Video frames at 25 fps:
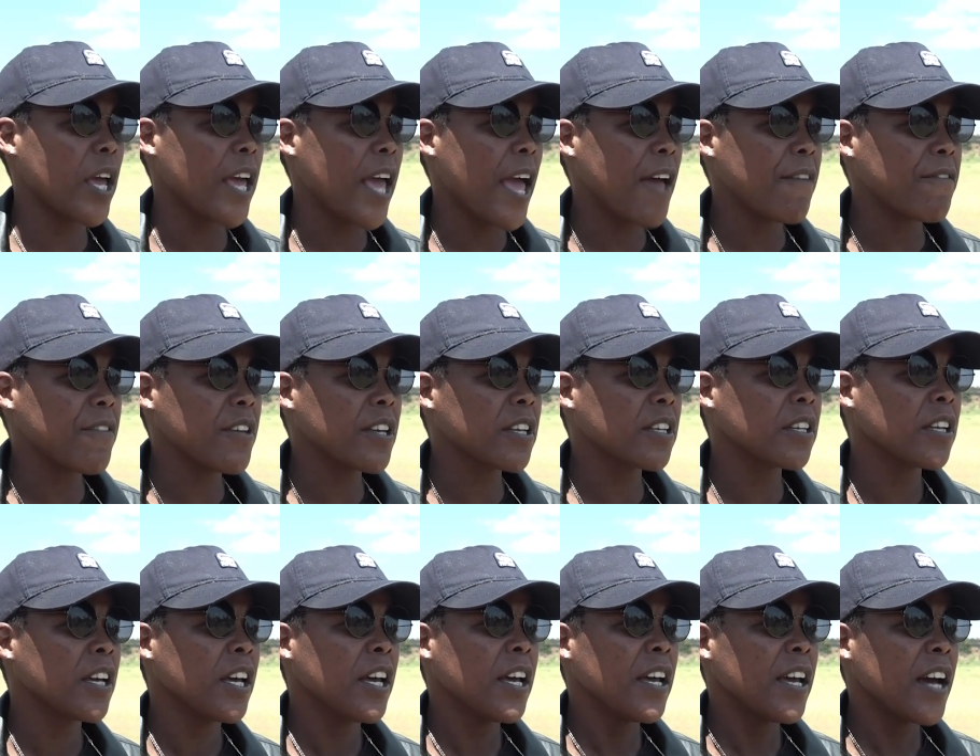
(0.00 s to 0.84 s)

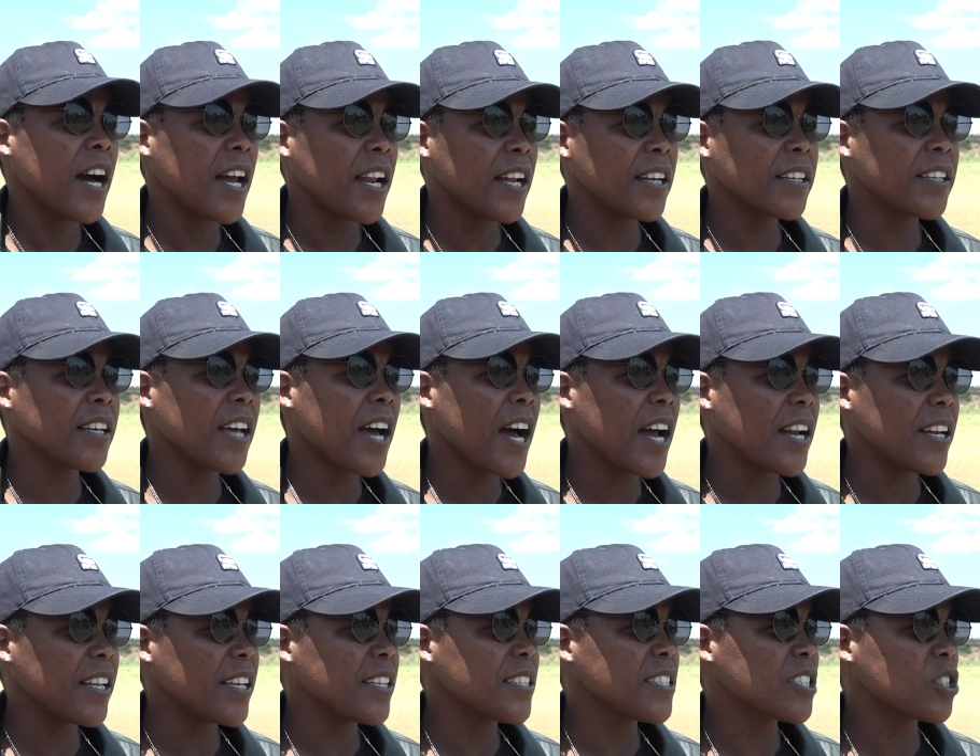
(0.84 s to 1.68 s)
having
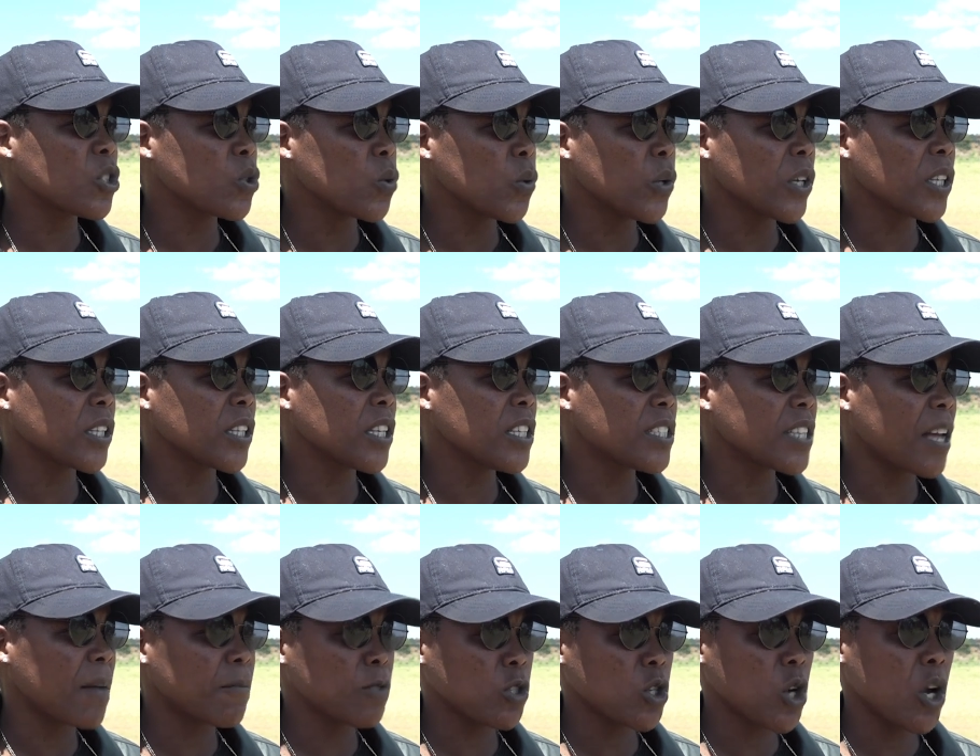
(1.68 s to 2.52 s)
Allianz doing
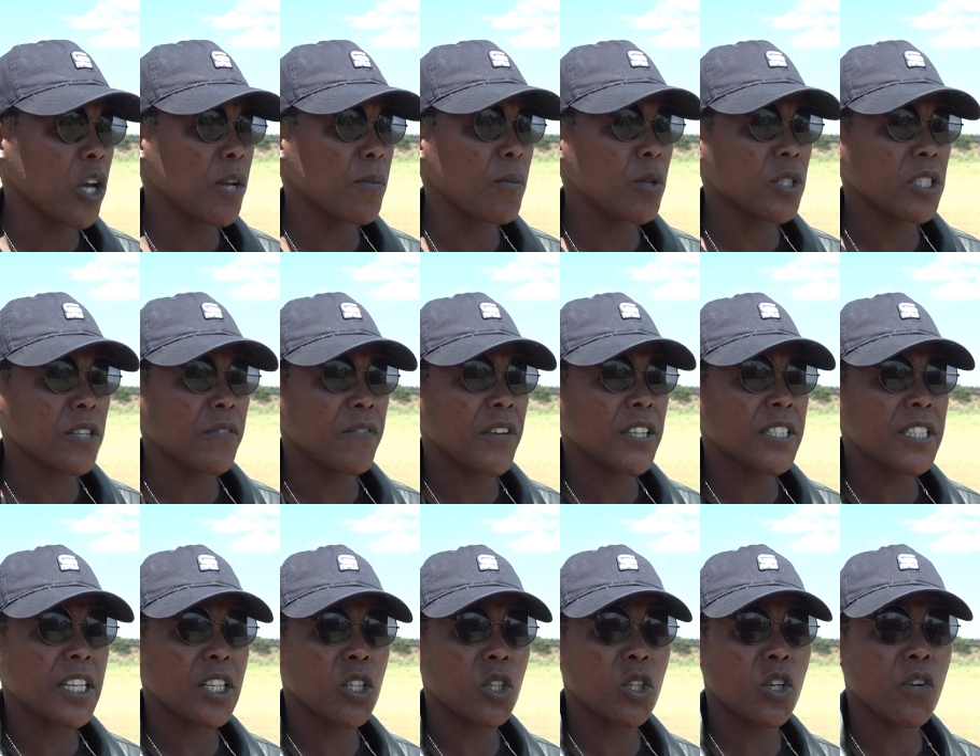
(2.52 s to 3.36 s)
this, I'm sure it
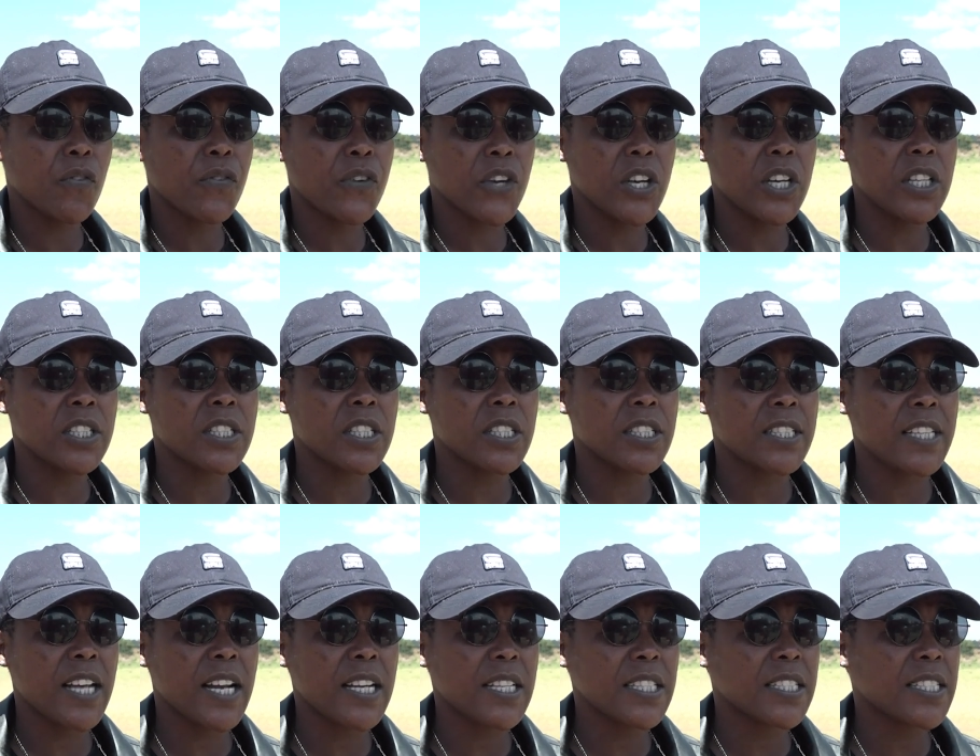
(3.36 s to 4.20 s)
motivated a lot of kids.
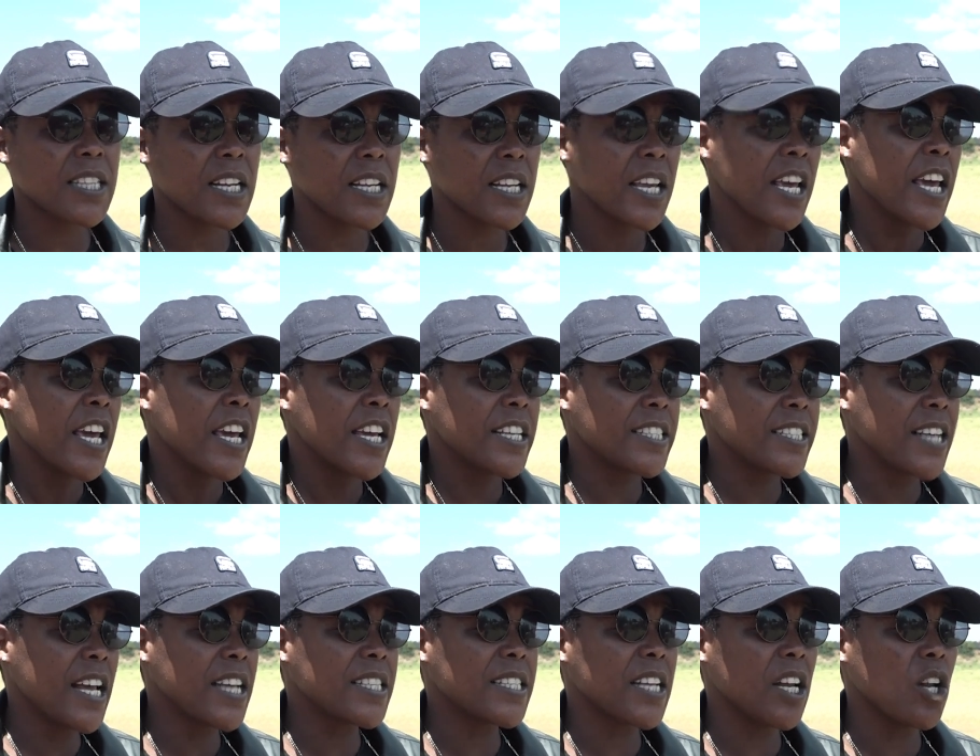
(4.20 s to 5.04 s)
It
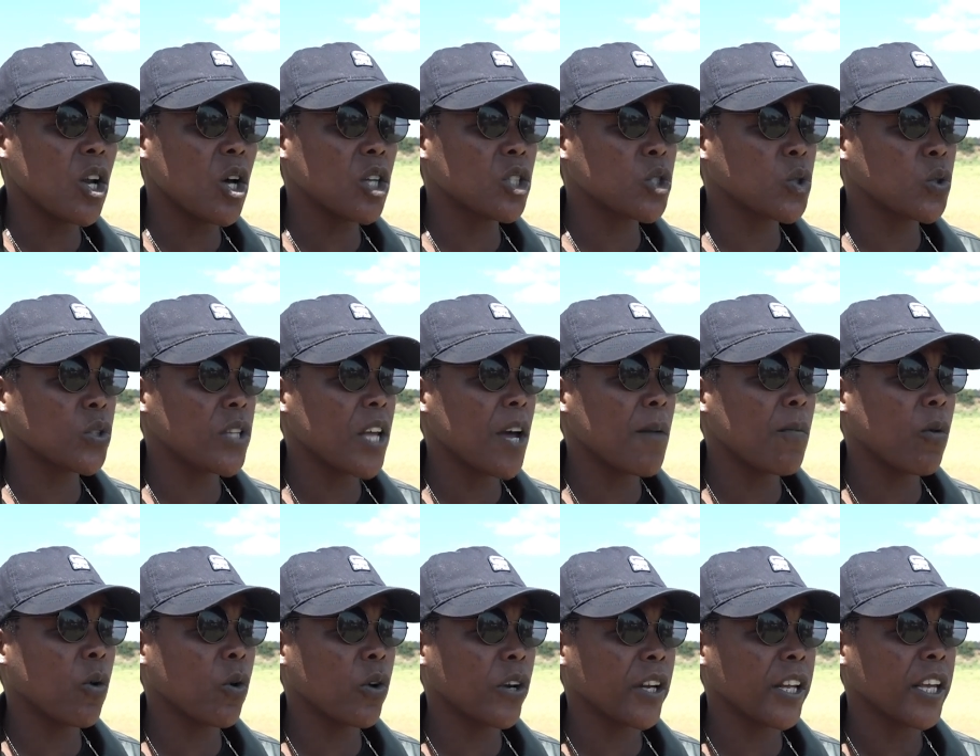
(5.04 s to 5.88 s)
says a lot to
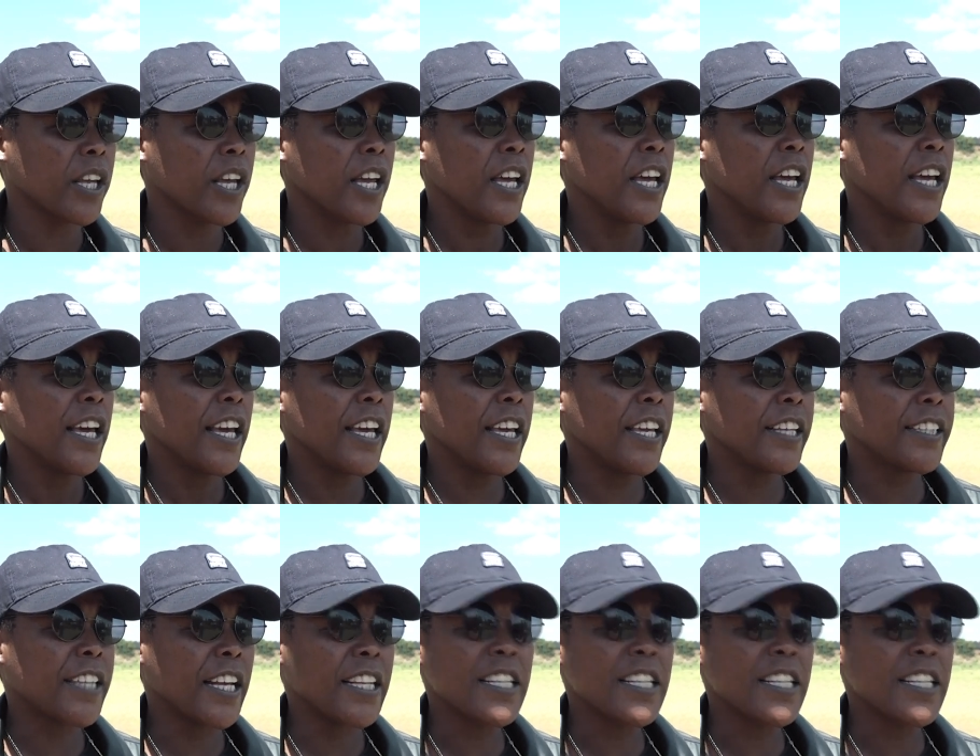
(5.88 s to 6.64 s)
them. It